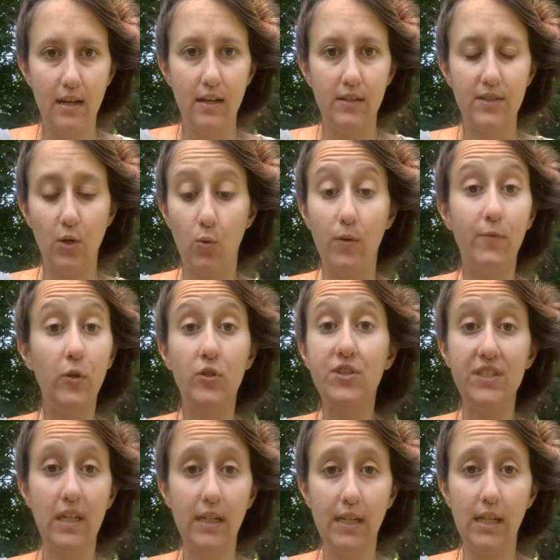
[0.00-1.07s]
So if you're
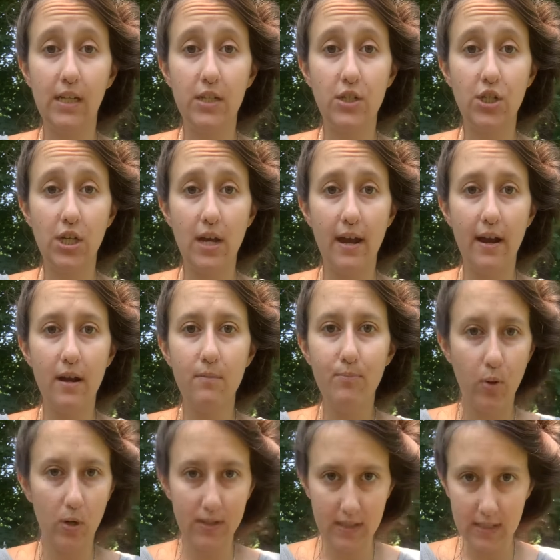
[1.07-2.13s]
sitting in a chair,
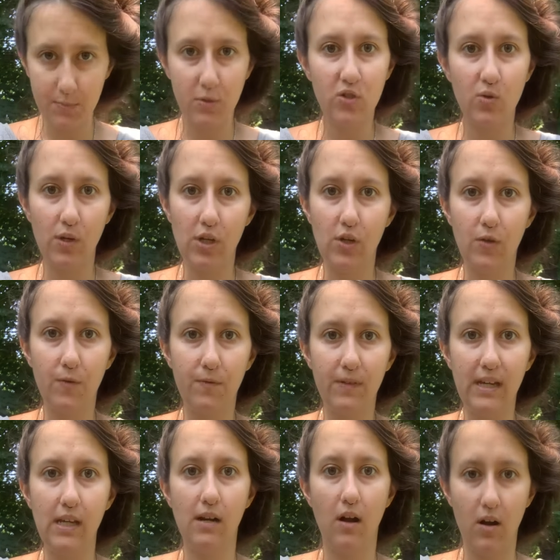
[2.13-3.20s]
put this between your
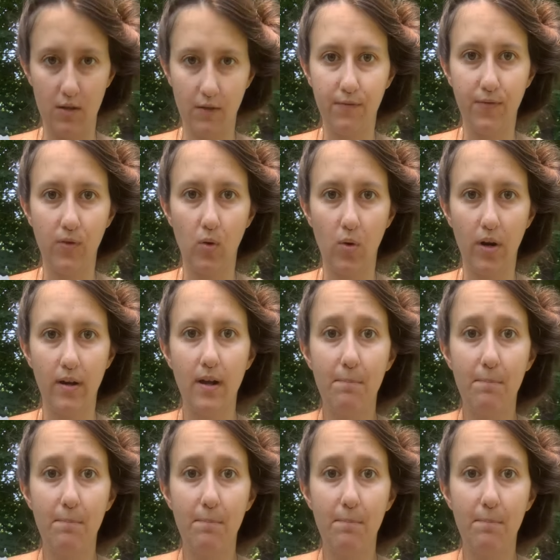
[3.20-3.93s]
feet on the floor.